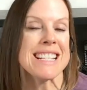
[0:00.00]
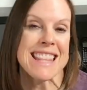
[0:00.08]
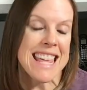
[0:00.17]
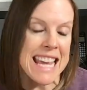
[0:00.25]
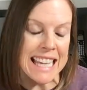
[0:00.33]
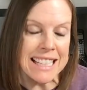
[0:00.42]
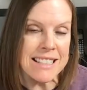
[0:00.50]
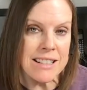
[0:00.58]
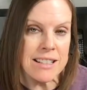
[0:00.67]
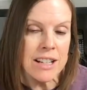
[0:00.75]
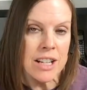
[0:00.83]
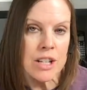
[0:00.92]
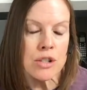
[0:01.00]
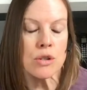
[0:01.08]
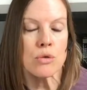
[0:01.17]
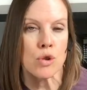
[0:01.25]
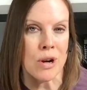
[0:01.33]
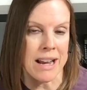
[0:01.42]
these things
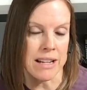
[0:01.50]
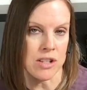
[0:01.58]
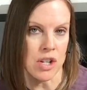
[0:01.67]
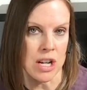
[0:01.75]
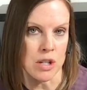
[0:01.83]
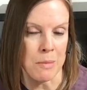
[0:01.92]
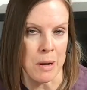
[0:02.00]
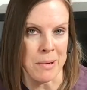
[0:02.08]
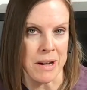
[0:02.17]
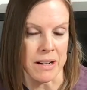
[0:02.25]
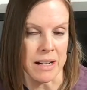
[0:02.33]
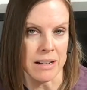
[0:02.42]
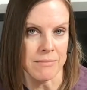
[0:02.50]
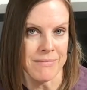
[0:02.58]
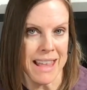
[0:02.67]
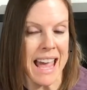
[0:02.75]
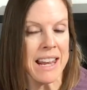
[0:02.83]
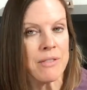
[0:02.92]
to try to change my body.
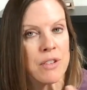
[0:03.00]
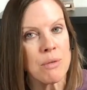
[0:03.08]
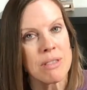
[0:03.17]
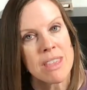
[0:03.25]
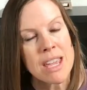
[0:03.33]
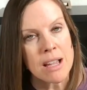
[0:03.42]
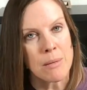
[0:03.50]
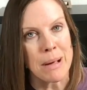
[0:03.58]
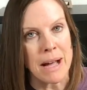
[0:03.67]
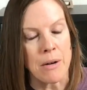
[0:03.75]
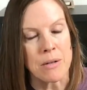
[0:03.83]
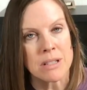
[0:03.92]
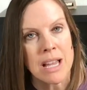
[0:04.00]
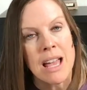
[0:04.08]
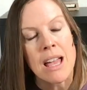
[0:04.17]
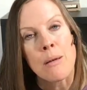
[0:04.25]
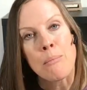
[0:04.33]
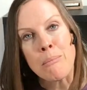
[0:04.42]
And if you think about
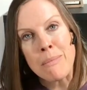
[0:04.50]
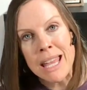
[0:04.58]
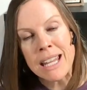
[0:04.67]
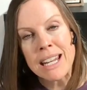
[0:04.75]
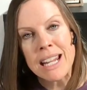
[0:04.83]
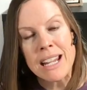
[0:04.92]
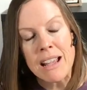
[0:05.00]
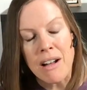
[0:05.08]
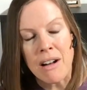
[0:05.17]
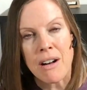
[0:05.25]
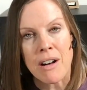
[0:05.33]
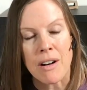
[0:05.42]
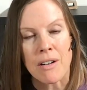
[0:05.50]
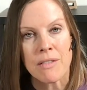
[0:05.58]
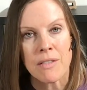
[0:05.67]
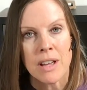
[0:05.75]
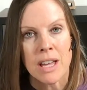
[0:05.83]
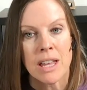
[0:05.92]
many of
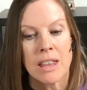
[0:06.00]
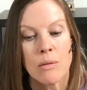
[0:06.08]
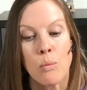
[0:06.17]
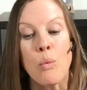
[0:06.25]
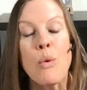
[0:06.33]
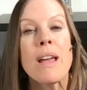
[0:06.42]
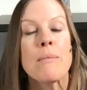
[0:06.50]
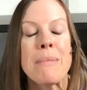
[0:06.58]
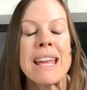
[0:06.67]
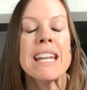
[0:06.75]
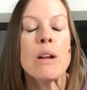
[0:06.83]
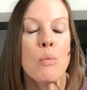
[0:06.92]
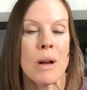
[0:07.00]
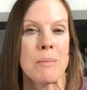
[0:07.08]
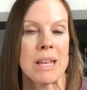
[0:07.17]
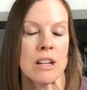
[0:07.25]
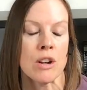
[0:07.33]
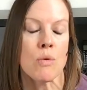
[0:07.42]
w- many
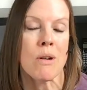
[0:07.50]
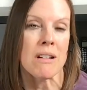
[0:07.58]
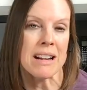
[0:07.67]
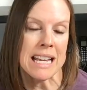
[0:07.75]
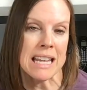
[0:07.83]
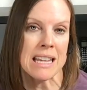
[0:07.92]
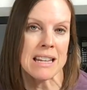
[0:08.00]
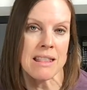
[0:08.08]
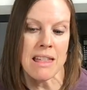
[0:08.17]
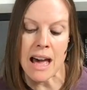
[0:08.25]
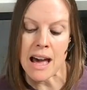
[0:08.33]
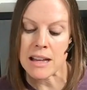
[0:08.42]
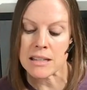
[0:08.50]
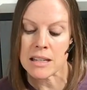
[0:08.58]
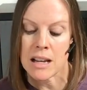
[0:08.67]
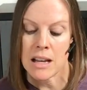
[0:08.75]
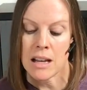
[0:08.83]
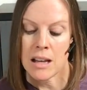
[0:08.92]
women who are in
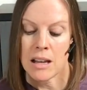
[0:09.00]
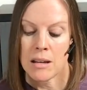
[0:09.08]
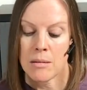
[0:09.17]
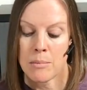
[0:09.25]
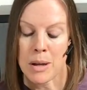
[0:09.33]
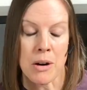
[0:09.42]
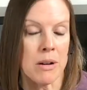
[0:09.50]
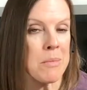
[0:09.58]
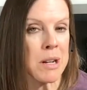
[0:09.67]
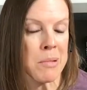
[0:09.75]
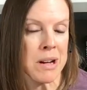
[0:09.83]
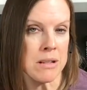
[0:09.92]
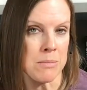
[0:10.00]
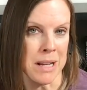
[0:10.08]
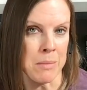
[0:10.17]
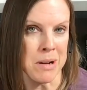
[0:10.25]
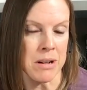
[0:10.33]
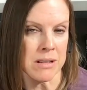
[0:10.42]
that perimenopause,
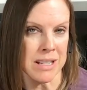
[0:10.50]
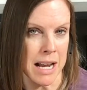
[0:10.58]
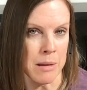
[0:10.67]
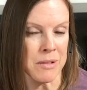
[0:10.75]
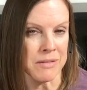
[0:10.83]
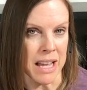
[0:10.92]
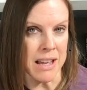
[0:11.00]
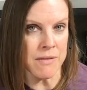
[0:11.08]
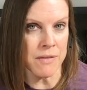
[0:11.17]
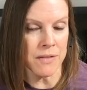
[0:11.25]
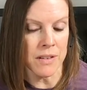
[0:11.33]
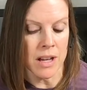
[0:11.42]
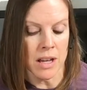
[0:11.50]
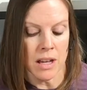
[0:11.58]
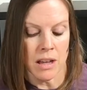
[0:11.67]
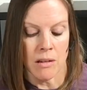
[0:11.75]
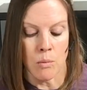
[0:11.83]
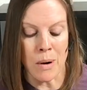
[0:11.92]
menopause time of life
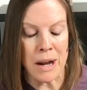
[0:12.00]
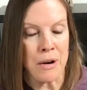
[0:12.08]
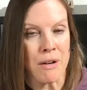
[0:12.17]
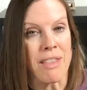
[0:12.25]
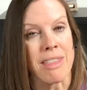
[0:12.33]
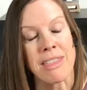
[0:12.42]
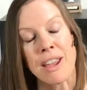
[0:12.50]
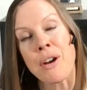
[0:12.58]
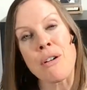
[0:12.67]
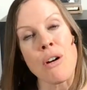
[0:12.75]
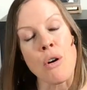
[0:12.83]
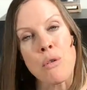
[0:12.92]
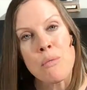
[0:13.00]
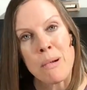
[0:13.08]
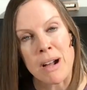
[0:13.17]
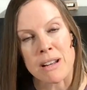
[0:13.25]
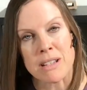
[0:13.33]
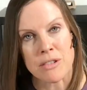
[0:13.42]
where their own
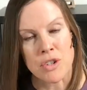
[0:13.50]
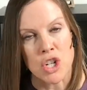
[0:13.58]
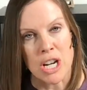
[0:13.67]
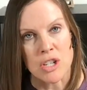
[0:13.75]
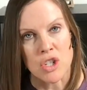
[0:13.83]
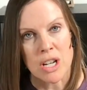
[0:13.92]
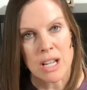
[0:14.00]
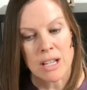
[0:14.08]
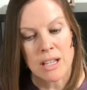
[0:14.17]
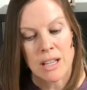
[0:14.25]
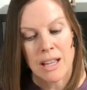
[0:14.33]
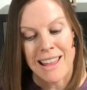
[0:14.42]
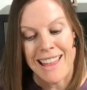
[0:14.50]
bodies are changing,